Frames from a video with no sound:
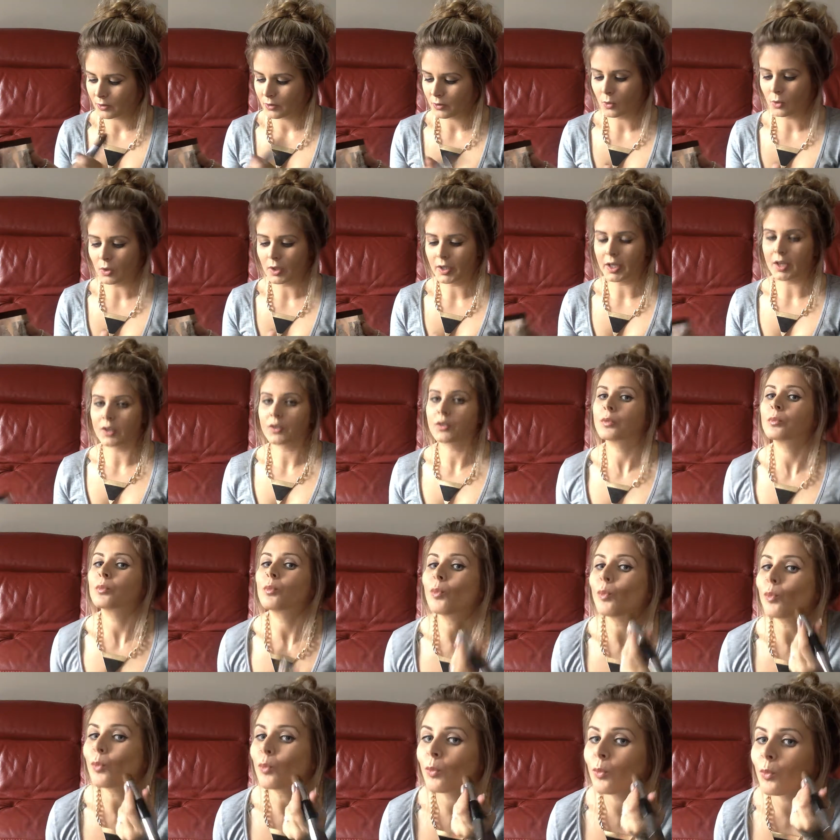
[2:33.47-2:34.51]
go like this,
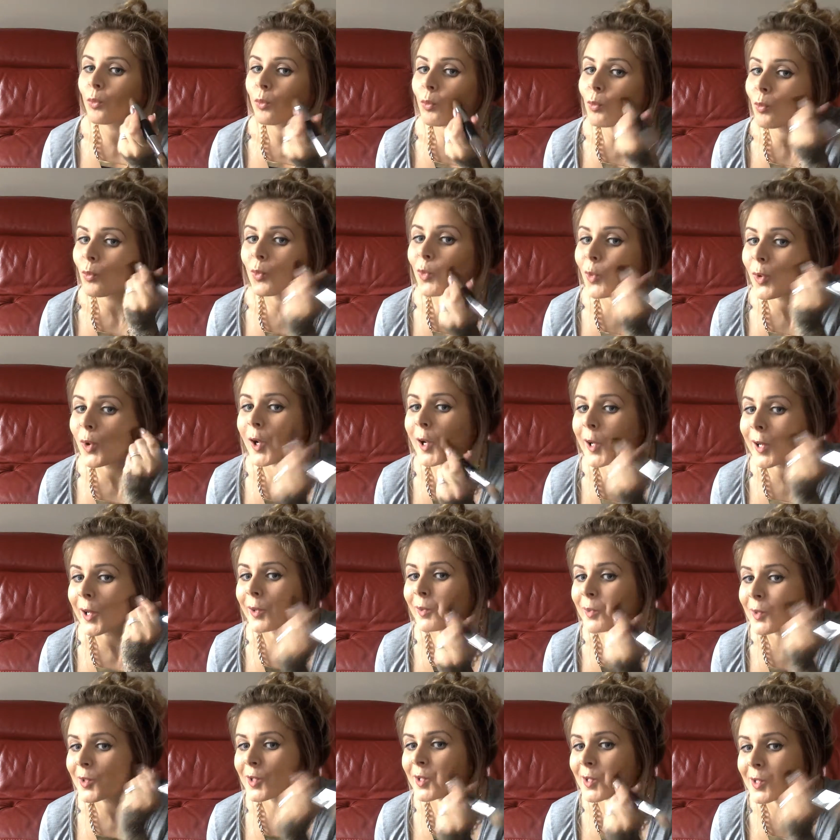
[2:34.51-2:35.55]
and I
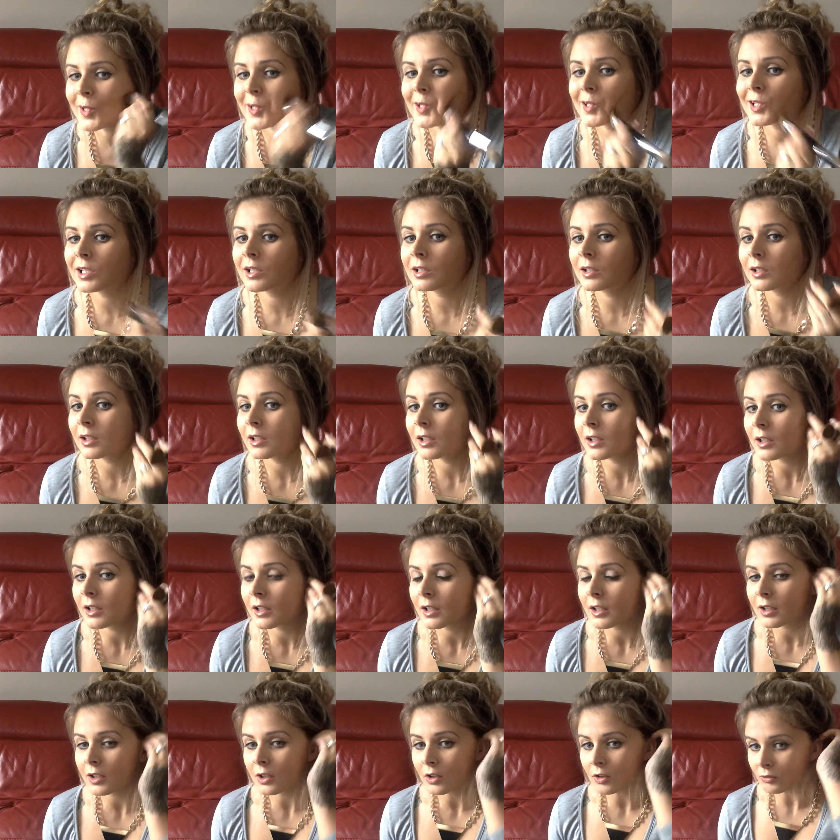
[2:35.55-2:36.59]
would just
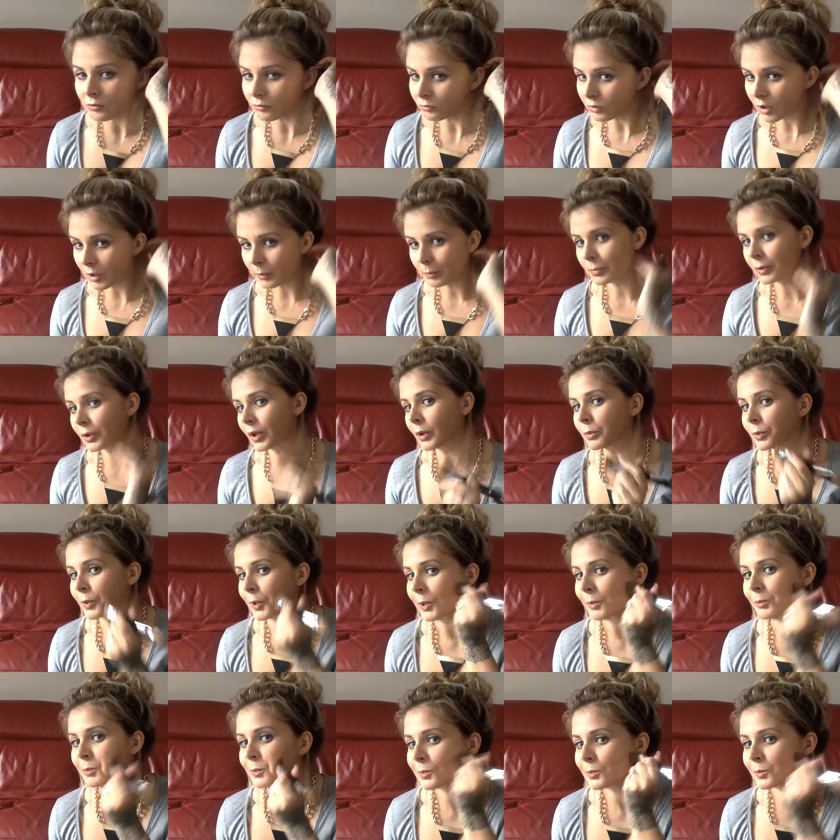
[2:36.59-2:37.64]
rub. I'm
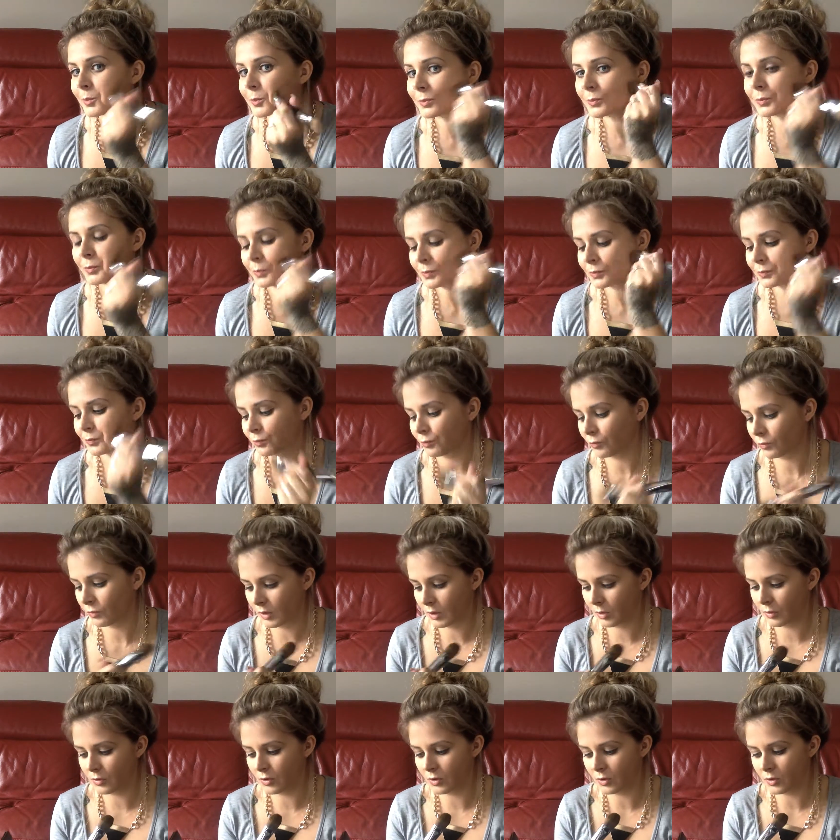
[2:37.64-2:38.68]

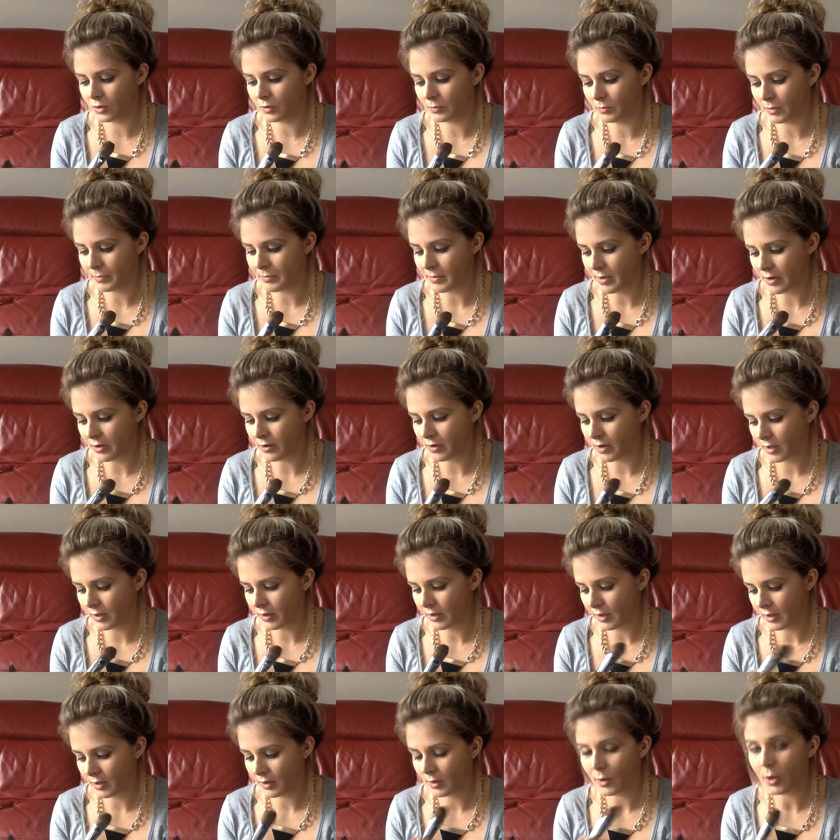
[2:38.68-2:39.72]
gonna use my mirror, I
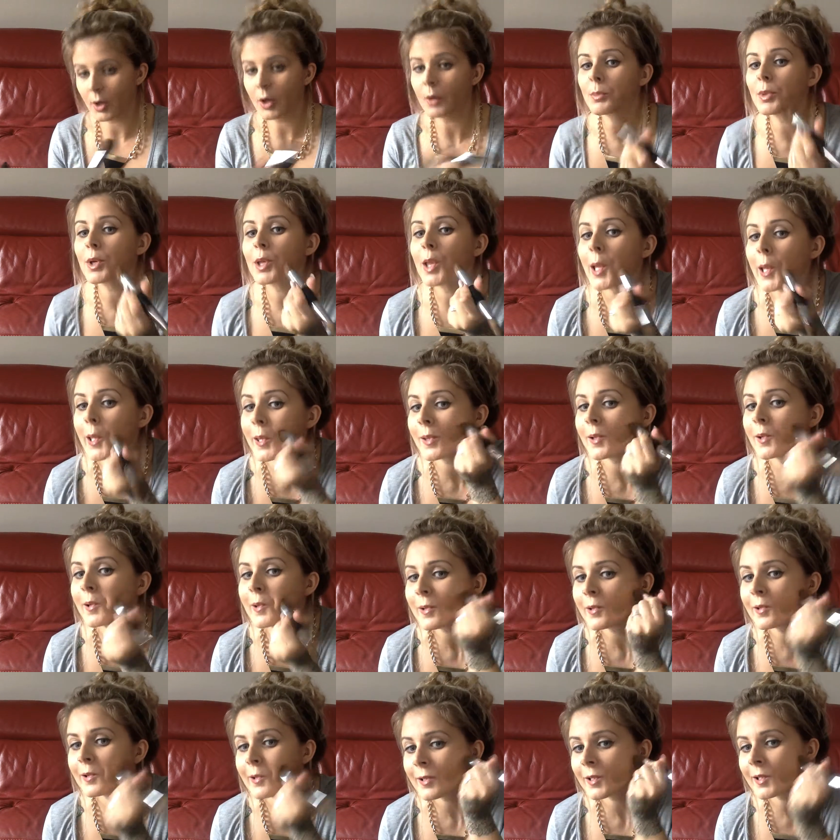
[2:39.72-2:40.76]
think, and be like,
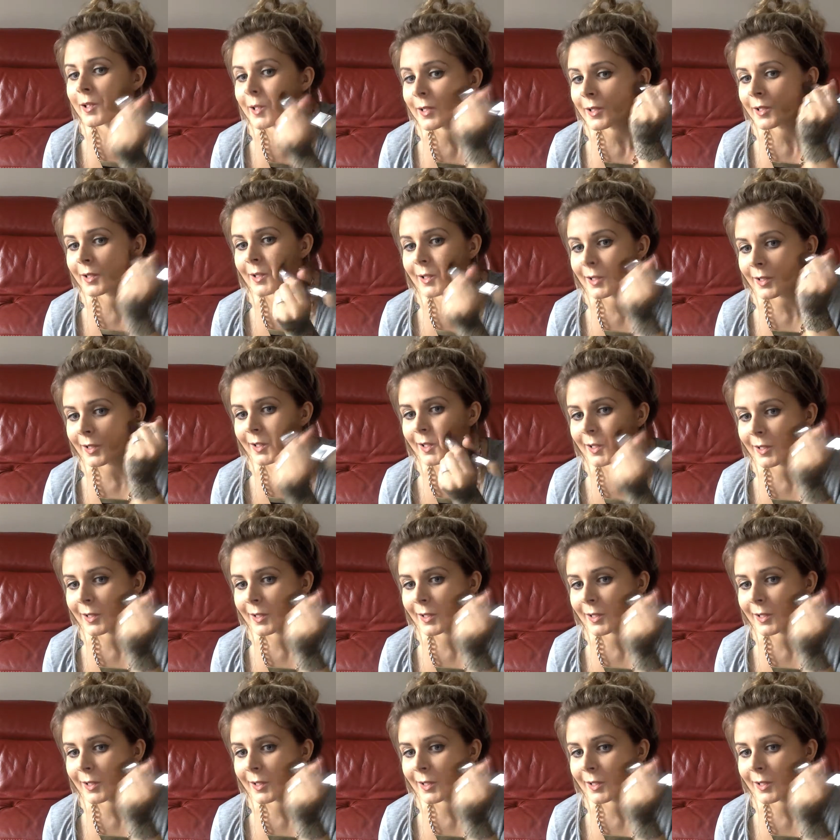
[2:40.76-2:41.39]
oh yeah,